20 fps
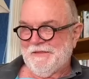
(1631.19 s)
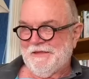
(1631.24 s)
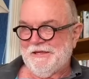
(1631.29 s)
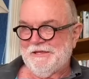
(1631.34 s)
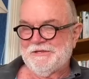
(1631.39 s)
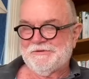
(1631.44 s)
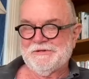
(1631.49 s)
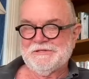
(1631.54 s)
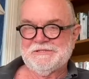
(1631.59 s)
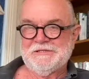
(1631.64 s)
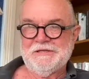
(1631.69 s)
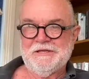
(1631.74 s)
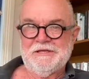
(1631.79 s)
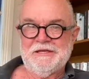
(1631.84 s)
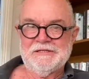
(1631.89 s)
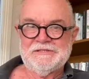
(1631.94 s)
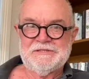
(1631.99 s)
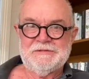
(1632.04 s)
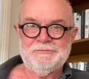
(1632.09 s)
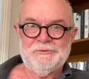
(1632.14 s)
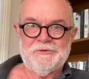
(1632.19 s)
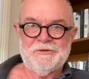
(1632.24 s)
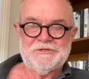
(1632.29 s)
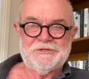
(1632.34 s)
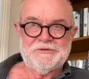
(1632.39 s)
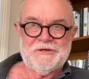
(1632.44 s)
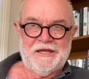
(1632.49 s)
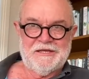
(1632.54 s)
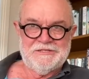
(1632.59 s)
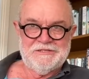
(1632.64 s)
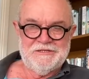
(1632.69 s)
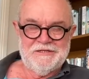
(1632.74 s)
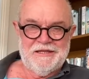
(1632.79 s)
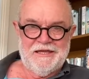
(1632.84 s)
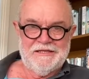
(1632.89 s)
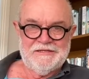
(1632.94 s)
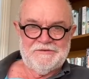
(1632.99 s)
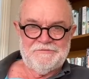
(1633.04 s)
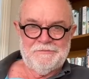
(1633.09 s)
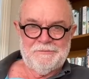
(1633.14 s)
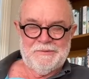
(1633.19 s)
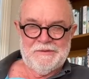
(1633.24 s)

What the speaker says: interesting it gets, the more attraction it has for